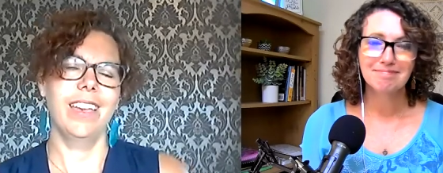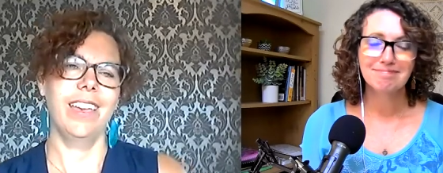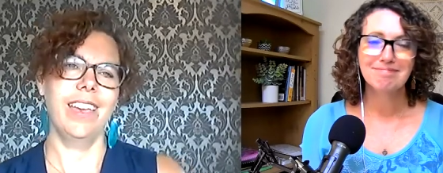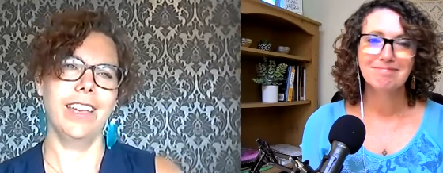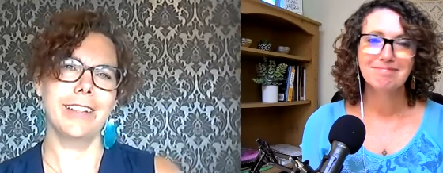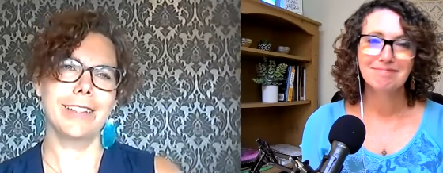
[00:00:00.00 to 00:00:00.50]

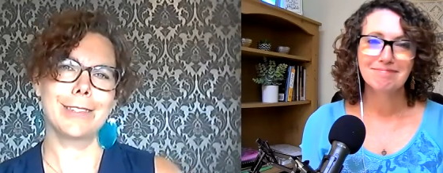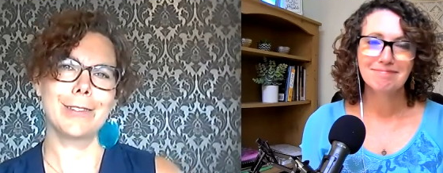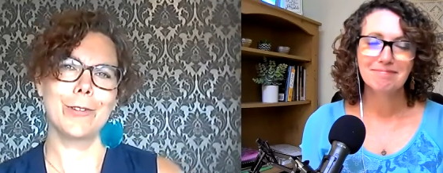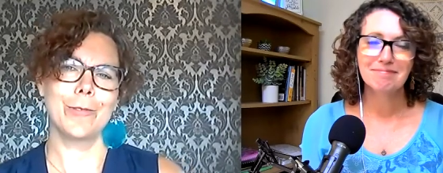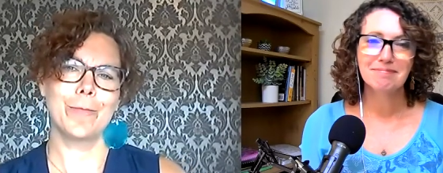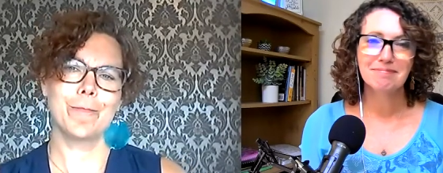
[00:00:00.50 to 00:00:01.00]
Speaker 1: Mm. And
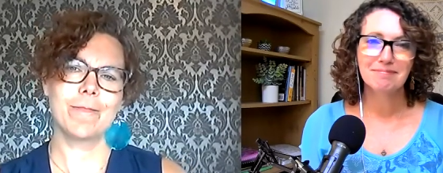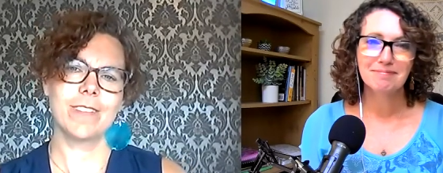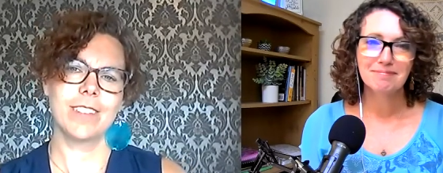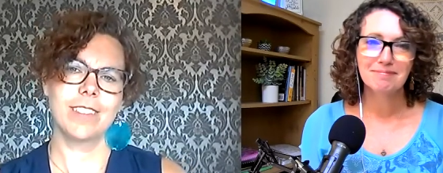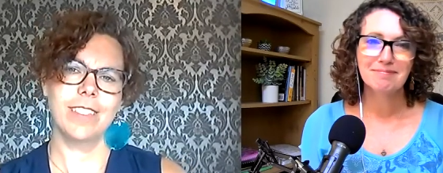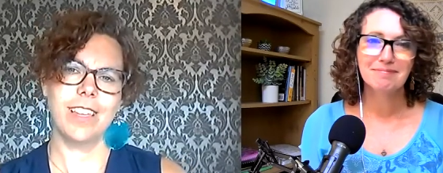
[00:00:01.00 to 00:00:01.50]
so
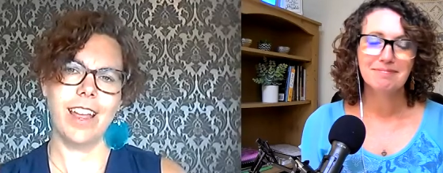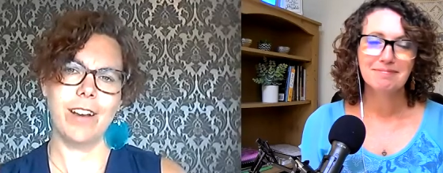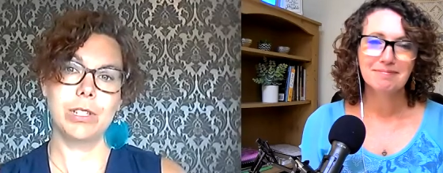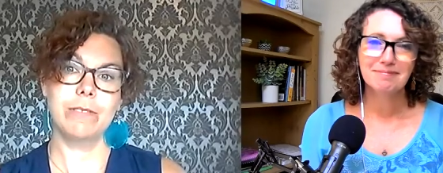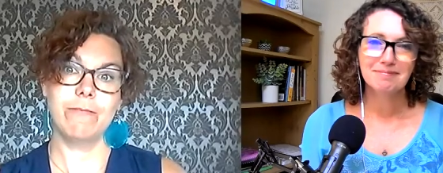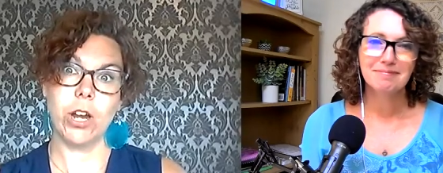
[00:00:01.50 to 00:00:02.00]
that
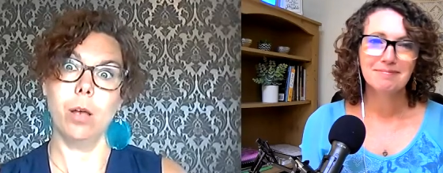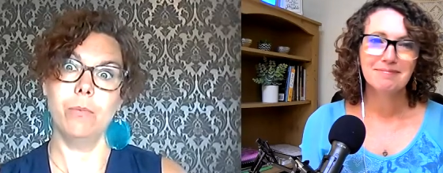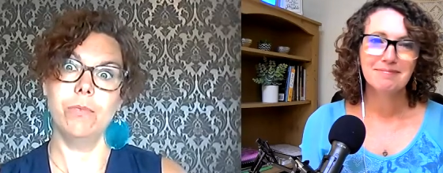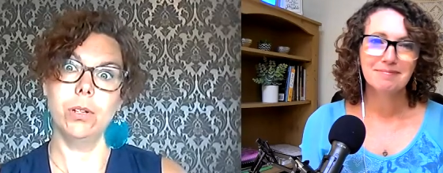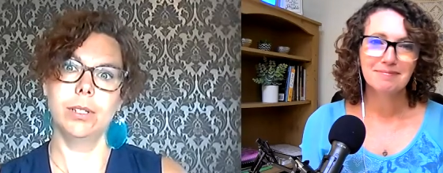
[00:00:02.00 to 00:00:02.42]
was very helpful.